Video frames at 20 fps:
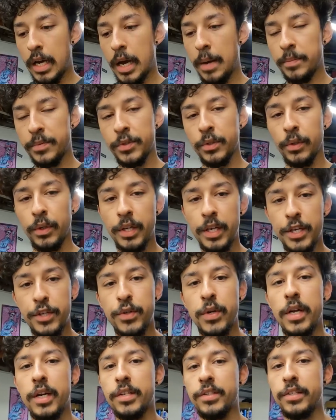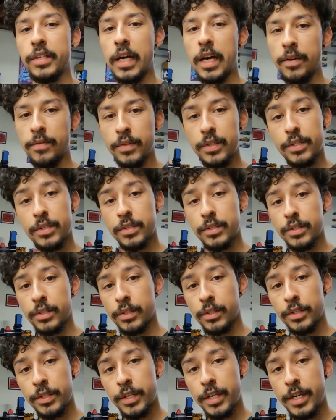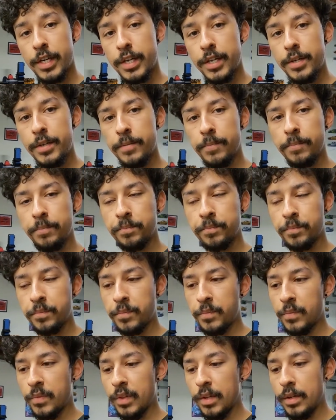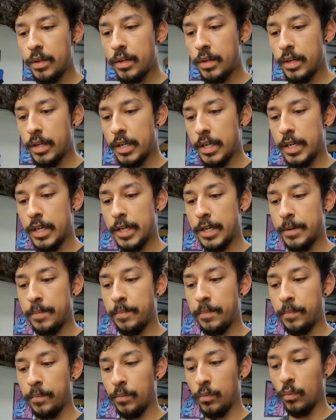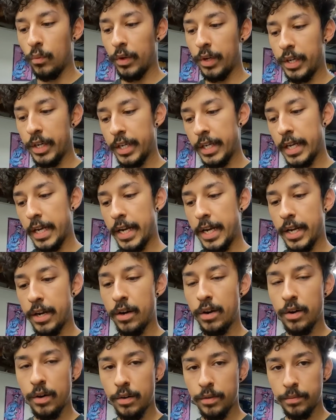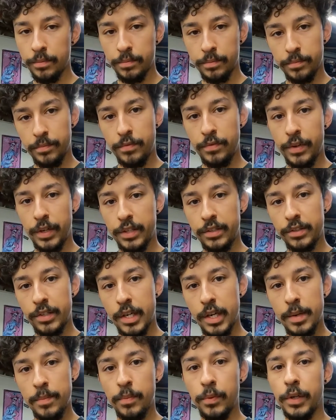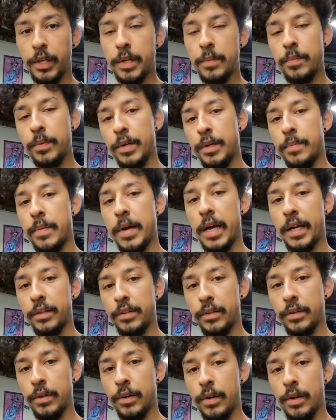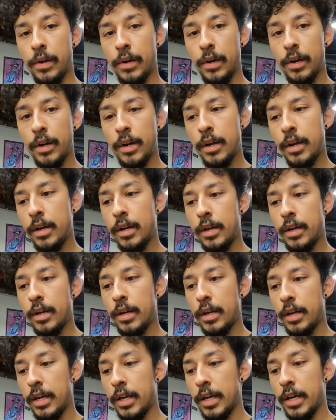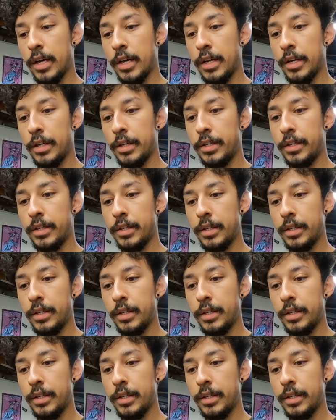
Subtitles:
I'm still going to try to salvage the cylinder head. We're going to get it all fixed up. We're going to put it back in the car and